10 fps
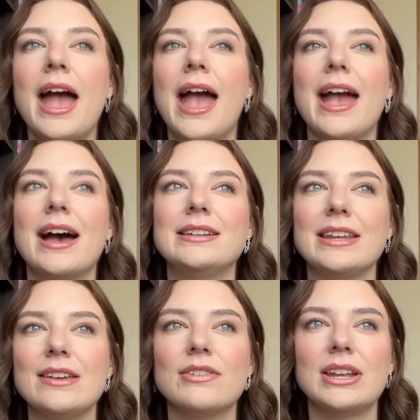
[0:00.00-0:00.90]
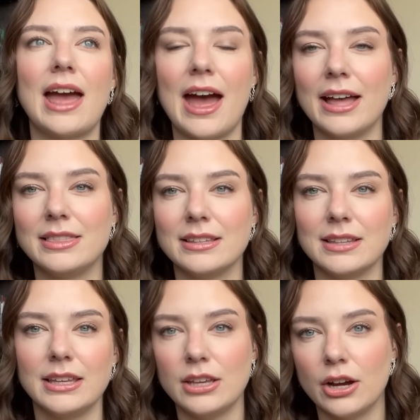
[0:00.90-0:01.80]
And even at this
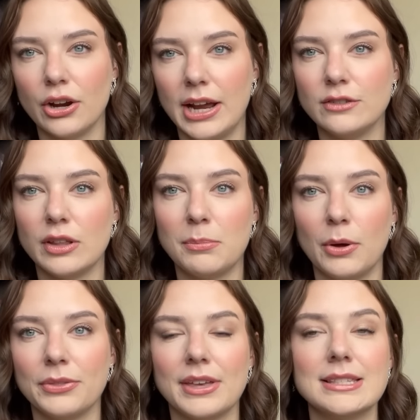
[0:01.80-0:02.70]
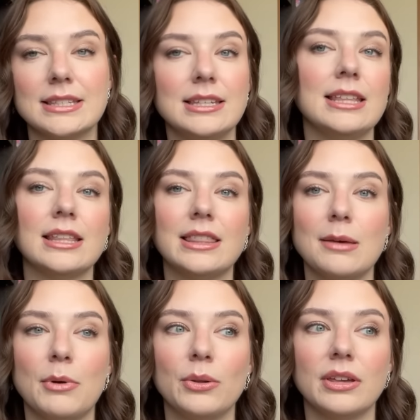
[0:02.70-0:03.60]
like younger age, they both can see that they
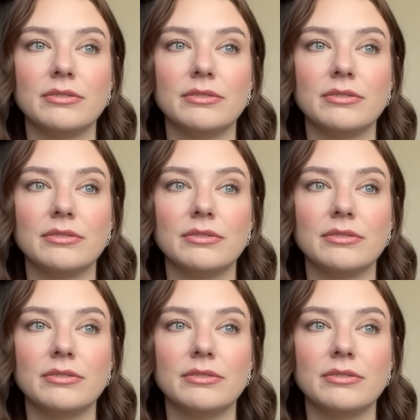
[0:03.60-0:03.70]
both have